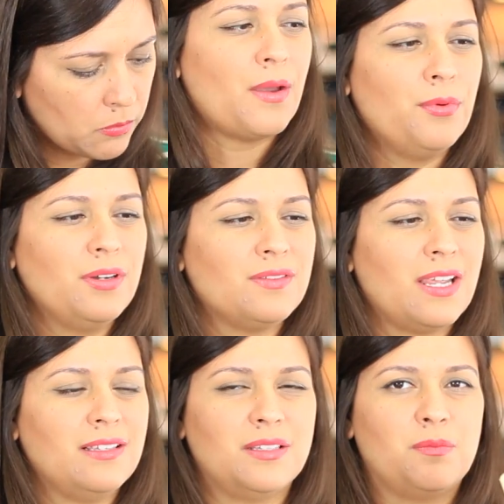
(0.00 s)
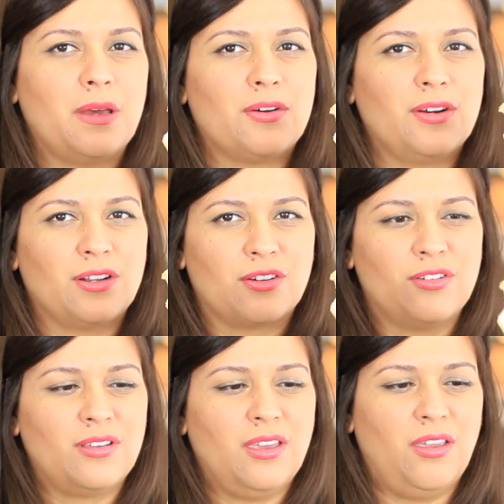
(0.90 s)
That would have tasted better in a
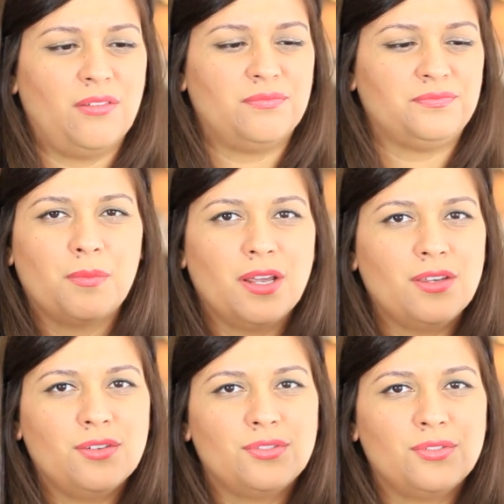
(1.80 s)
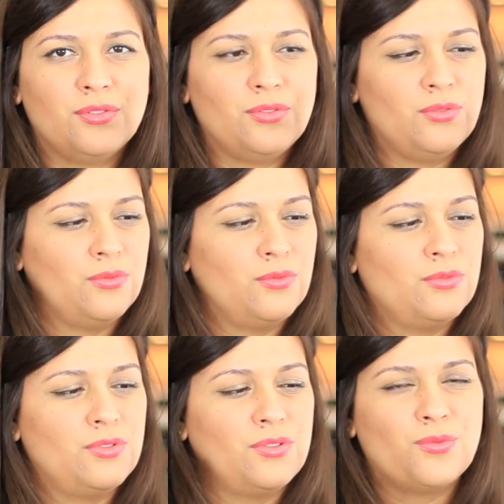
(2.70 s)
cookie. I'm not used to
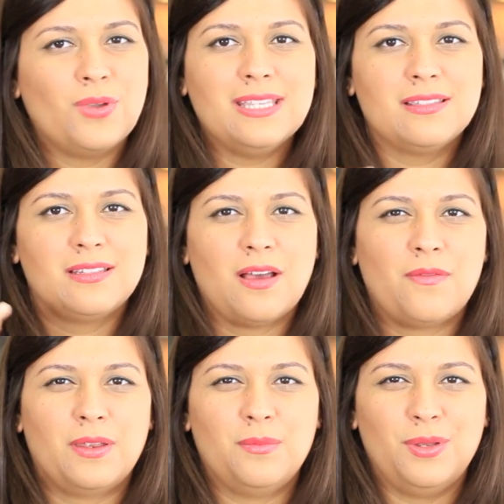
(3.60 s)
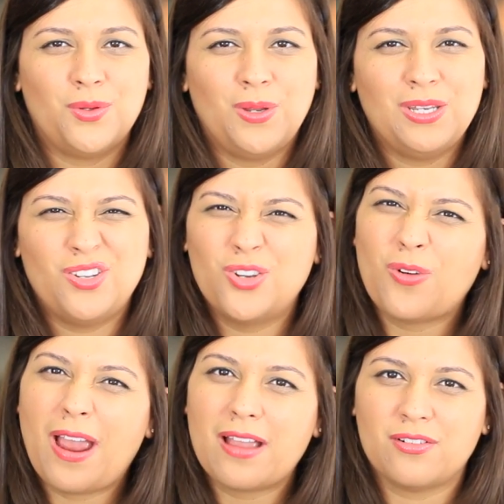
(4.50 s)
sweet stuff in between two
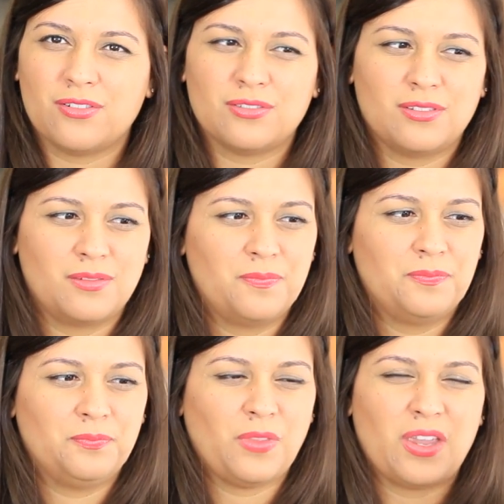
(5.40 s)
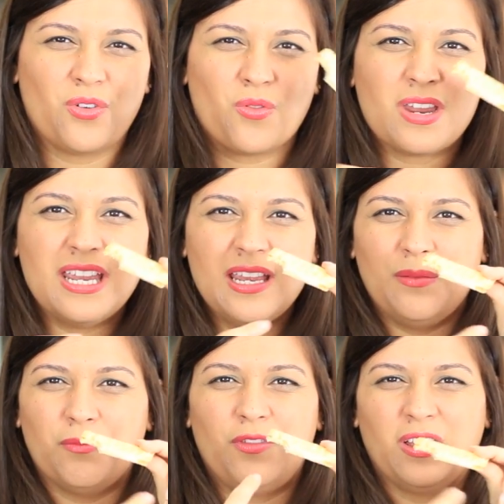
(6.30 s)
crackers, like
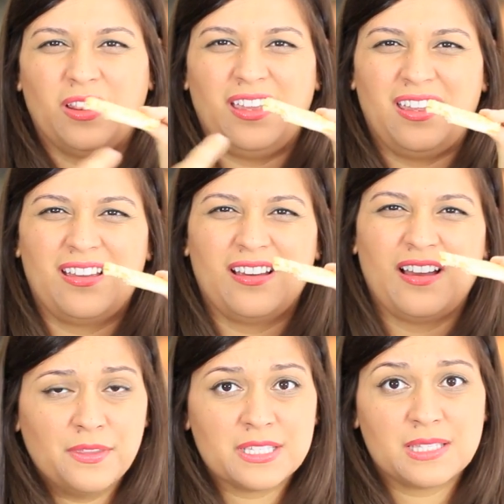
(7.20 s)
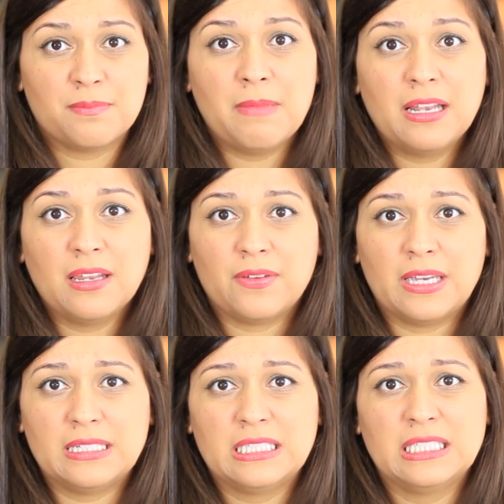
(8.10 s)
cream filling. The smell of
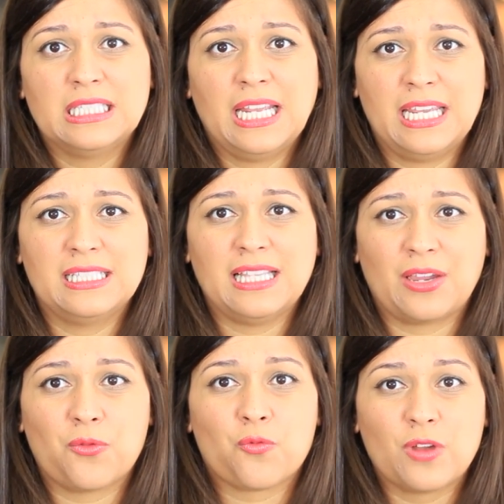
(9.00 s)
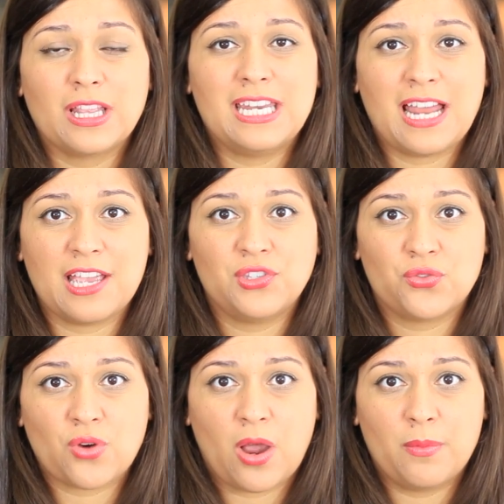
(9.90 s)
it tastes like a really nice
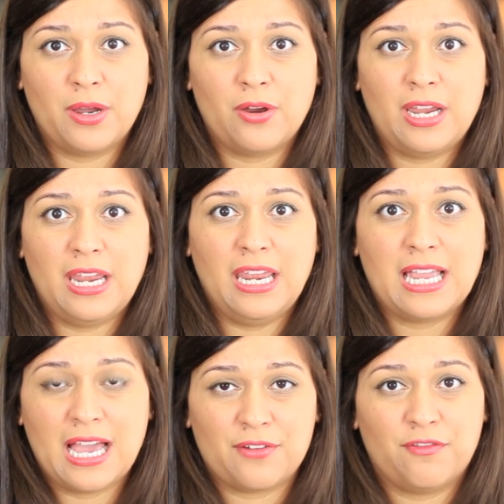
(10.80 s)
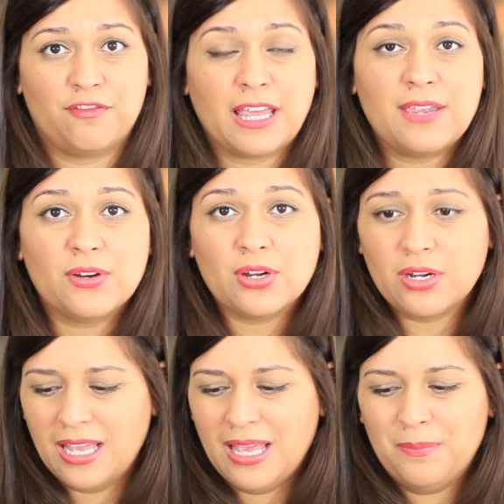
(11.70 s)
strawberry kind of
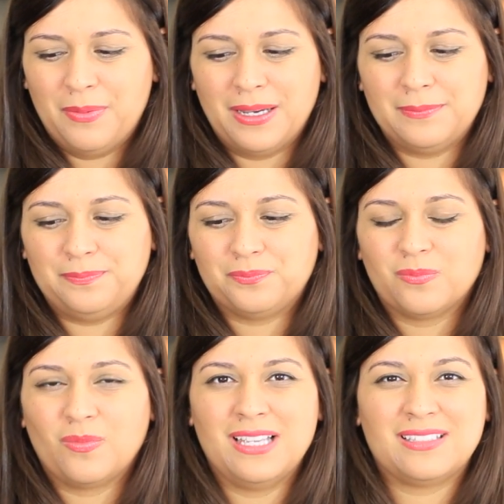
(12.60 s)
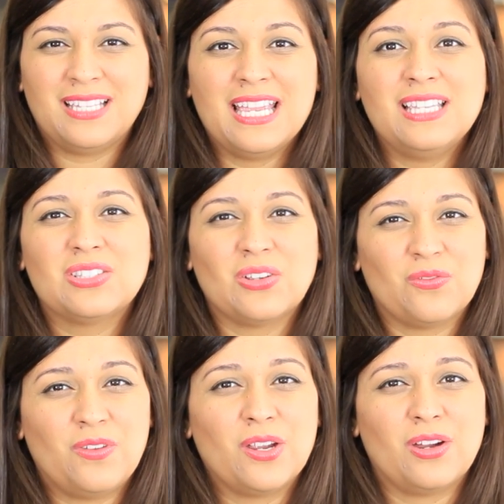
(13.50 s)
flavor, but it tastes
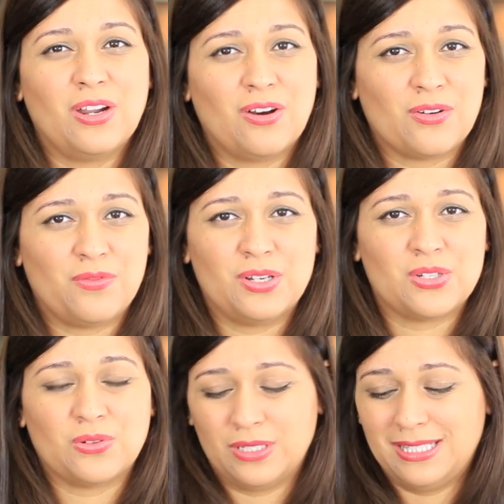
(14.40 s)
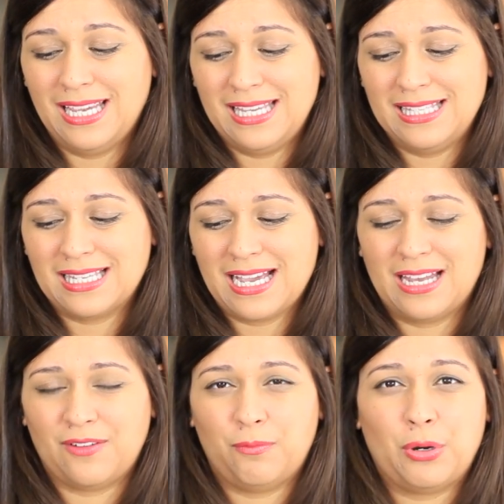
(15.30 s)
very artificial. It tastes
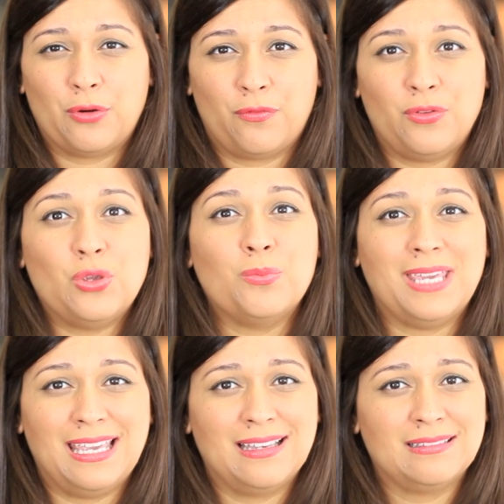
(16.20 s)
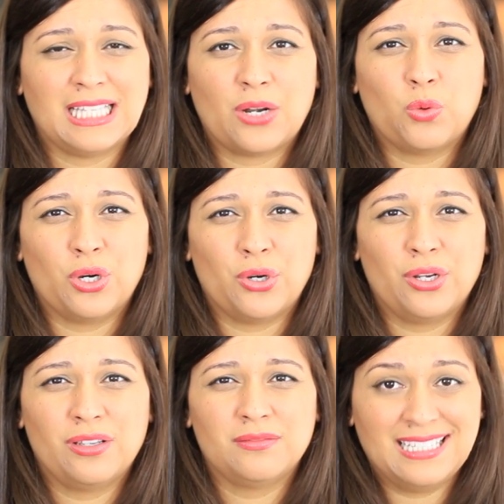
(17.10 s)
kind of perfumey. Is that a
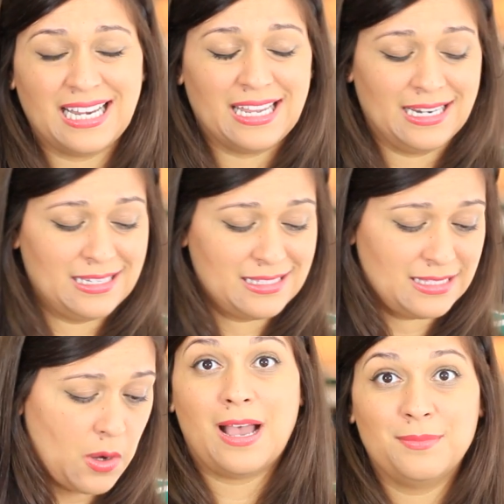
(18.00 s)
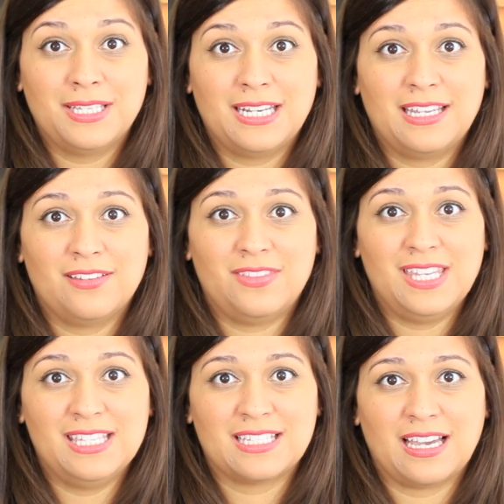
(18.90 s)
word? Today it is. I'm gonna give
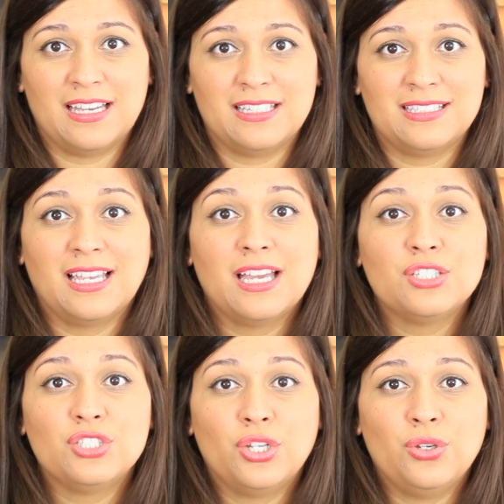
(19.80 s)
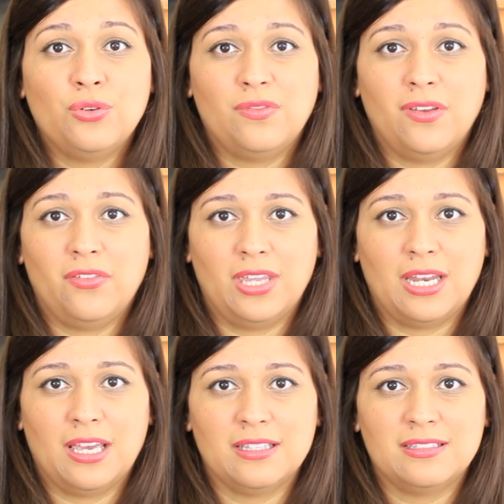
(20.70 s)
these guys 2
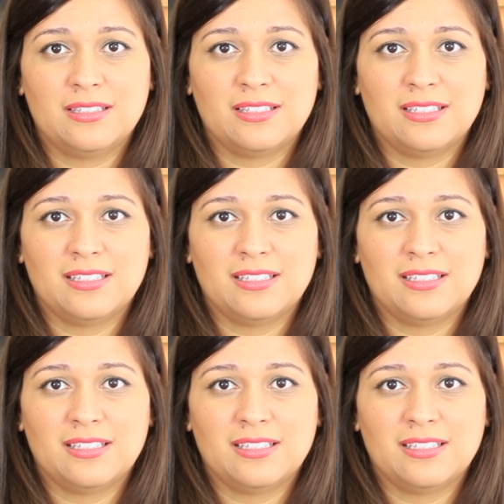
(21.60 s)
Vivian heads.